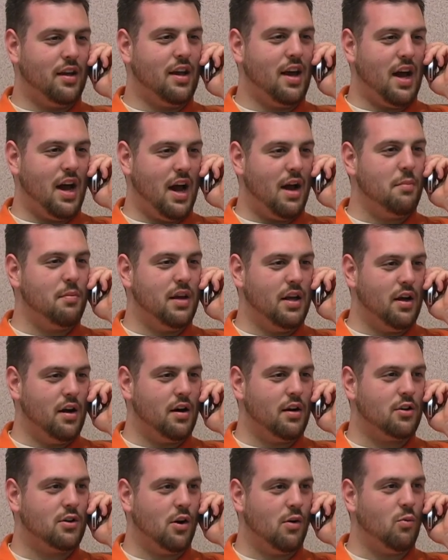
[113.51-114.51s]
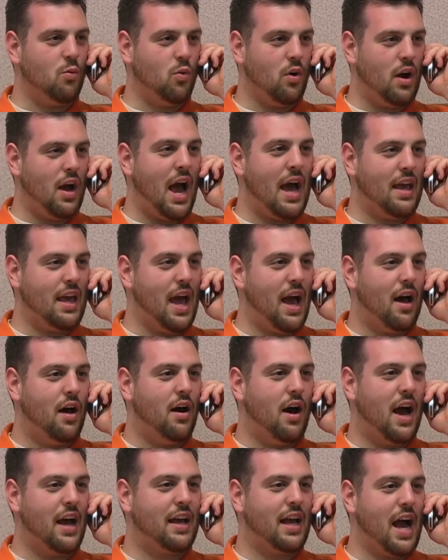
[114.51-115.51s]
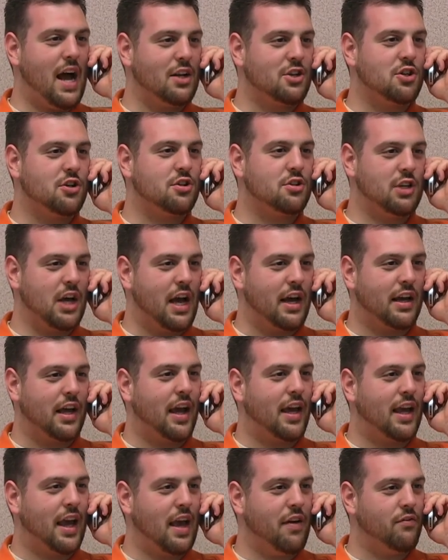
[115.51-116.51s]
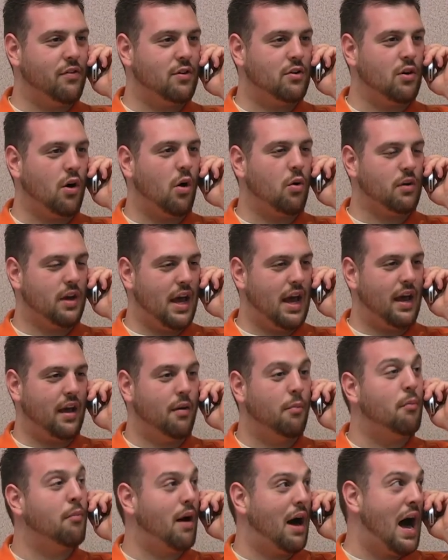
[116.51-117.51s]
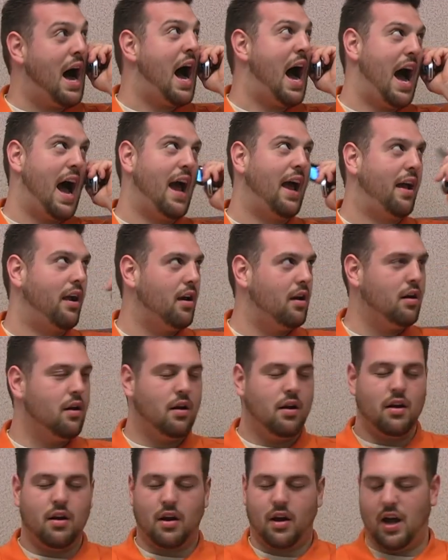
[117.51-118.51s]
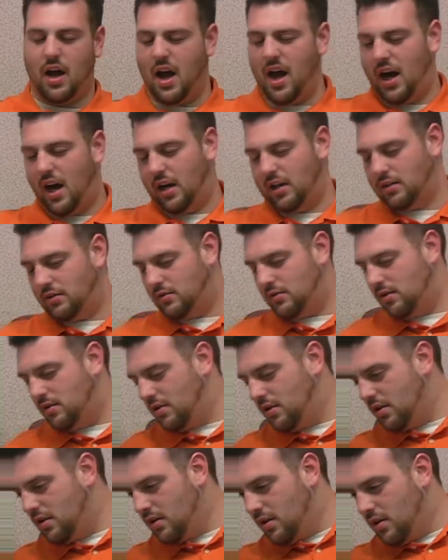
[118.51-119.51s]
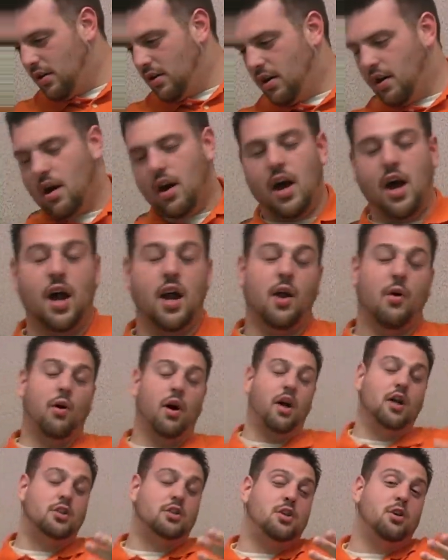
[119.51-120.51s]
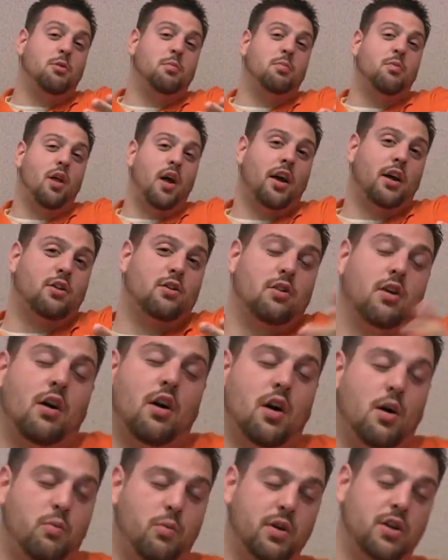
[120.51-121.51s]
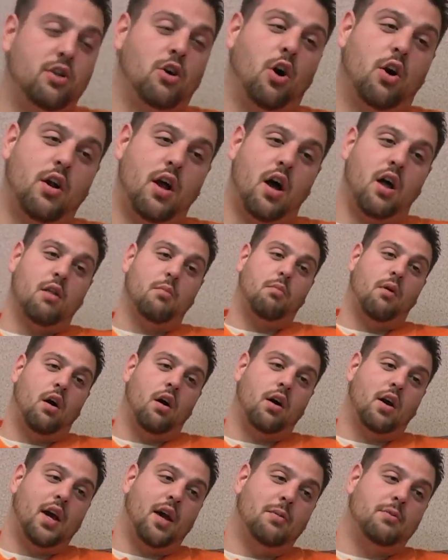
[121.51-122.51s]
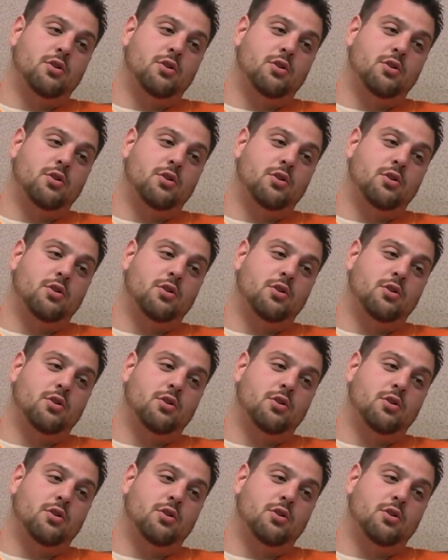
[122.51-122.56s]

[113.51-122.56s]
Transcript: Yeah, I'm here. Don't. Uh, yeah, I got your check. I gave it. Okay. Bye. Gosh. Anyway, she like uh, we'd go down to the ball game.